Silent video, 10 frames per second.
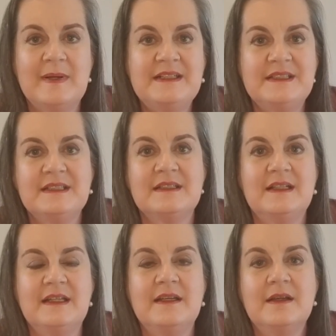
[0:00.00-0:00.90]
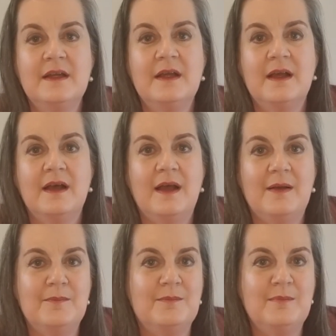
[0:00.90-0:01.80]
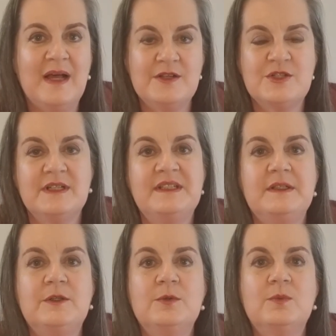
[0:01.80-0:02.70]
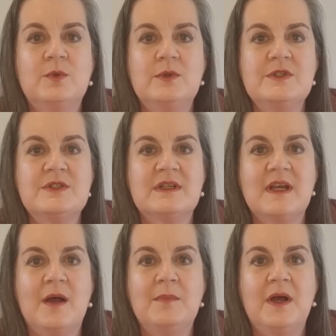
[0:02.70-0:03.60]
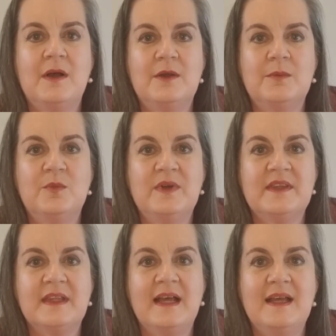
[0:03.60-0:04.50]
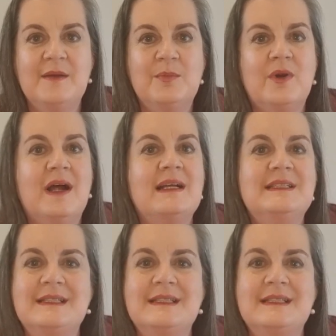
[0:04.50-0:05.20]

basically, much as you would come home with a prize